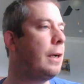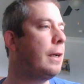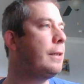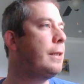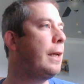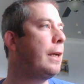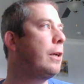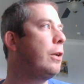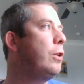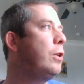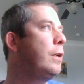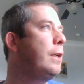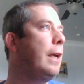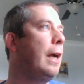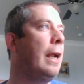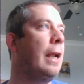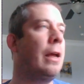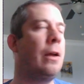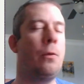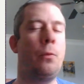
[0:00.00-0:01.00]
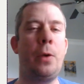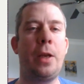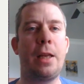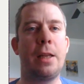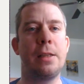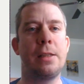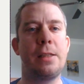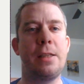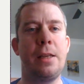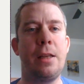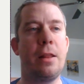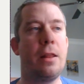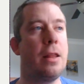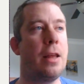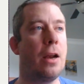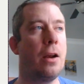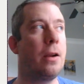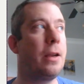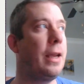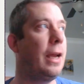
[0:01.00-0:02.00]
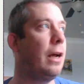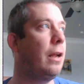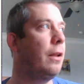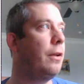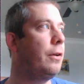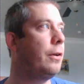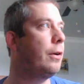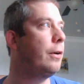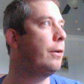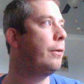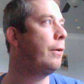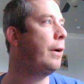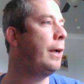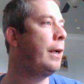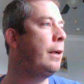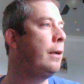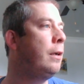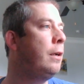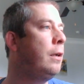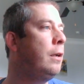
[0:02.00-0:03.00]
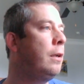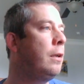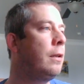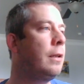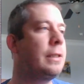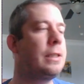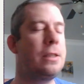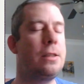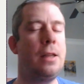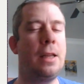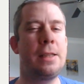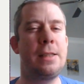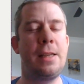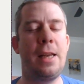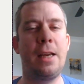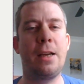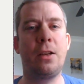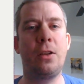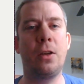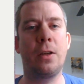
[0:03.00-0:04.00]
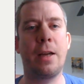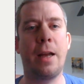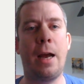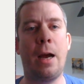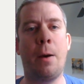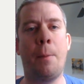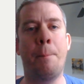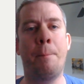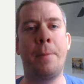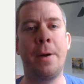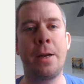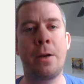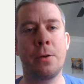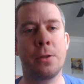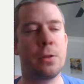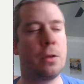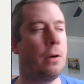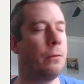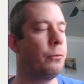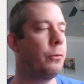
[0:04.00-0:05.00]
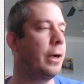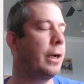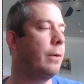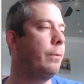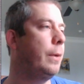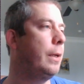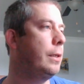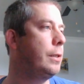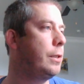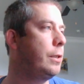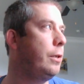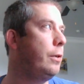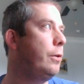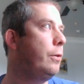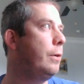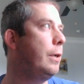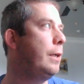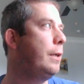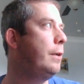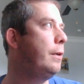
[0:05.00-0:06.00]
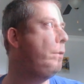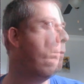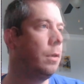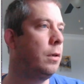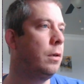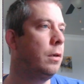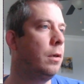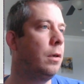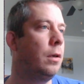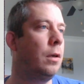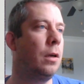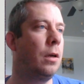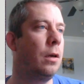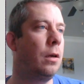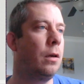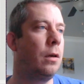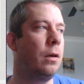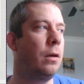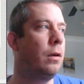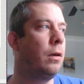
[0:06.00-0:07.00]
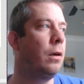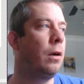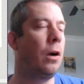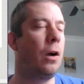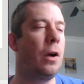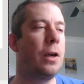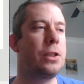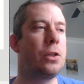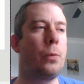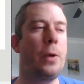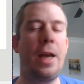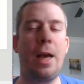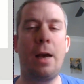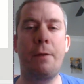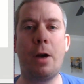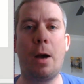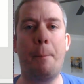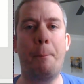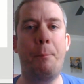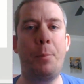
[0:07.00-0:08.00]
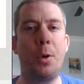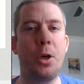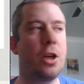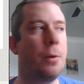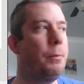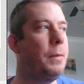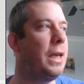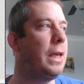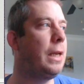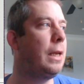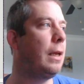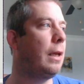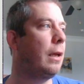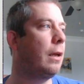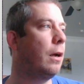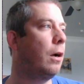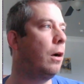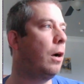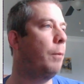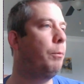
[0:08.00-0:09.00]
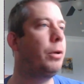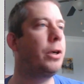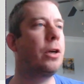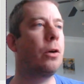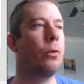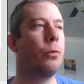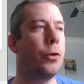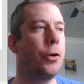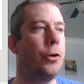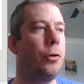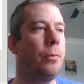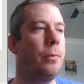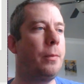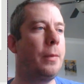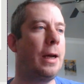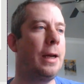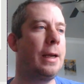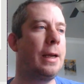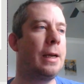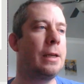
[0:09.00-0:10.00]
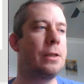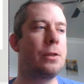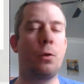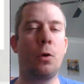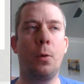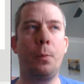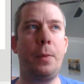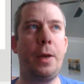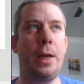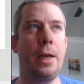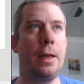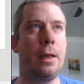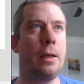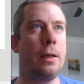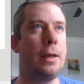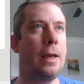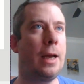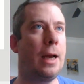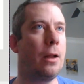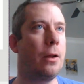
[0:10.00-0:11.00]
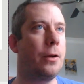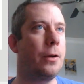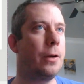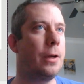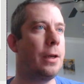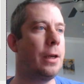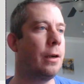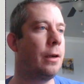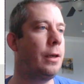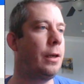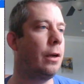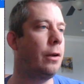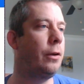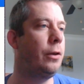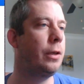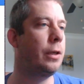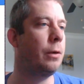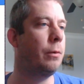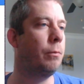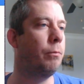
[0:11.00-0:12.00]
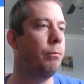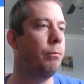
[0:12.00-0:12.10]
of take a look at it, we can see their calendar, right? Let's, let's take a look at how Microsoft recommends to do it. All right, so we have a book a meeting, uh, book a room, I guess, or meeting calendar here. You know, you can